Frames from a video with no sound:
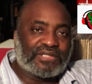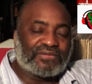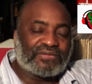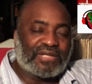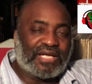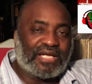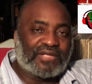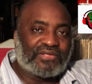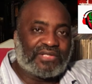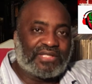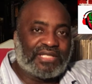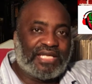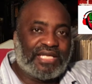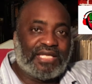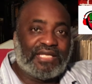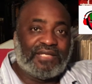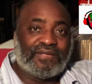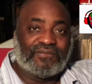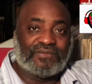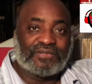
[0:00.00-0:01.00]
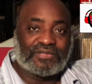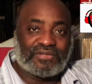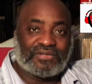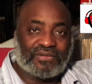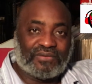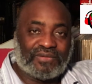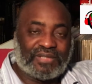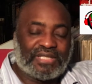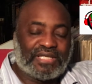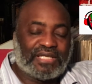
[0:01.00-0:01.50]
Anjali was
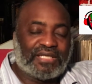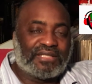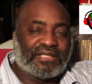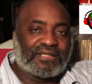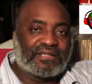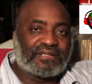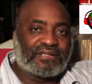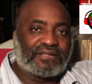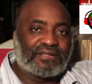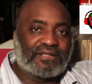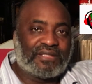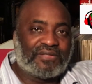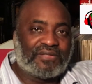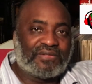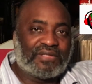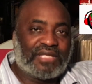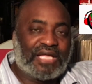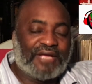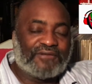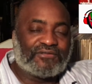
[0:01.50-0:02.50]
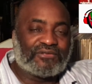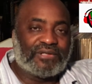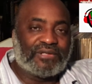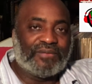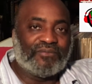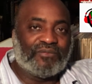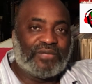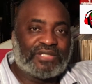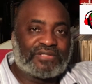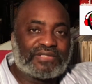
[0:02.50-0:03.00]
doing a live stream
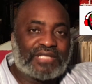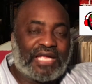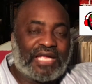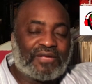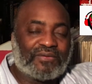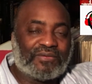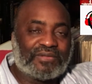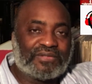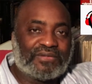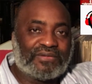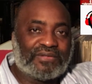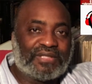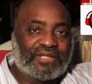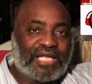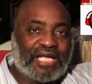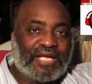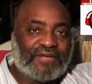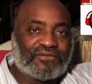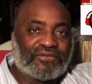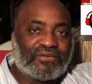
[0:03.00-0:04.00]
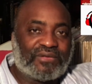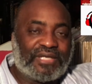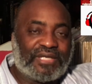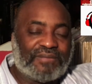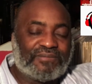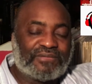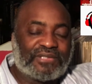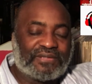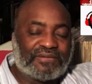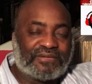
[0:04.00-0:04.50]
when Psycho was doing live streams.
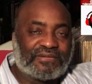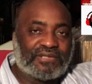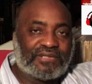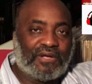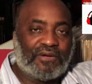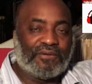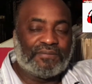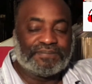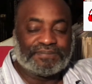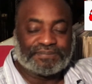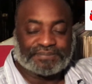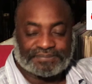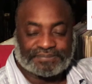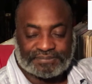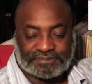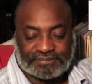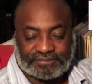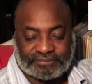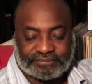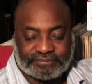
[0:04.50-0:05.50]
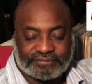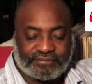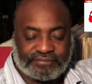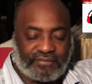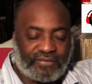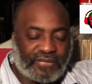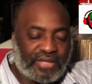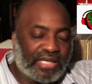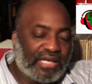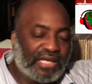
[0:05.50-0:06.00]
So
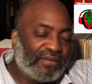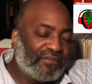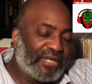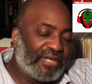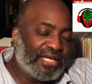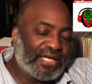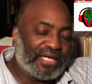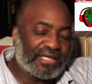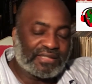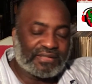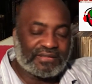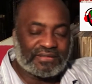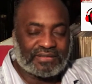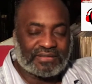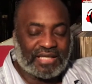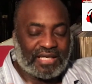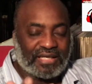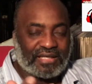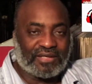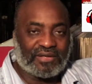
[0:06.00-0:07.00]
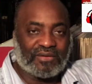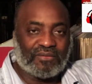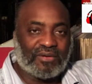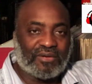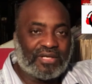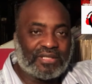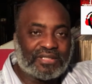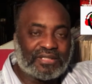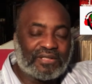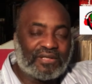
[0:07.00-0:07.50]
anyway, I could go on
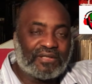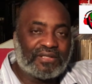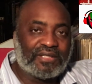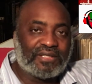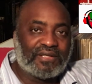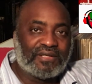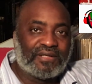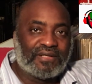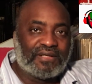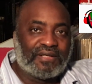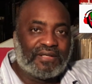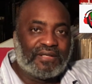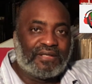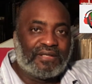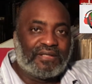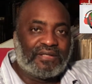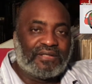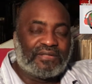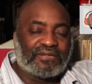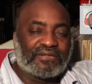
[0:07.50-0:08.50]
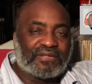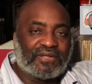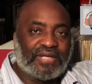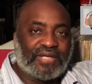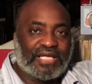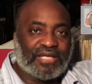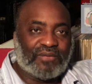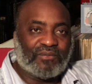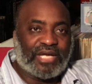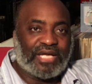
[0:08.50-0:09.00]
and on. So
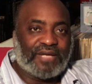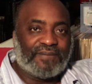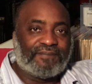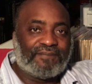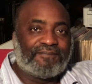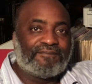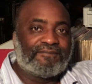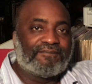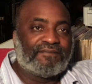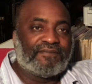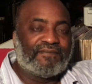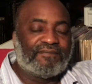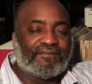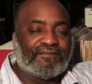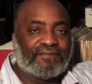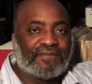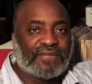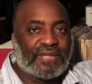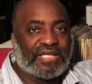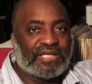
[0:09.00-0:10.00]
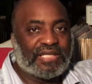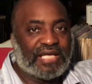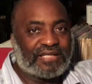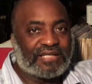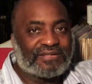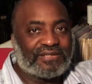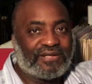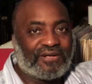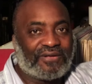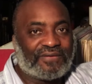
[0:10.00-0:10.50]
anyway, that's
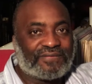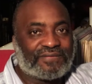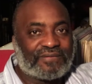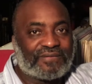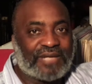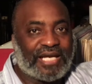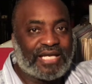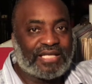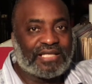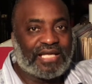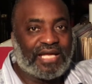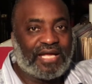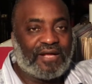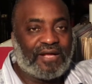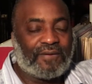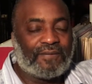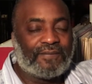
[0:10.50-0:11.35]
all for right now.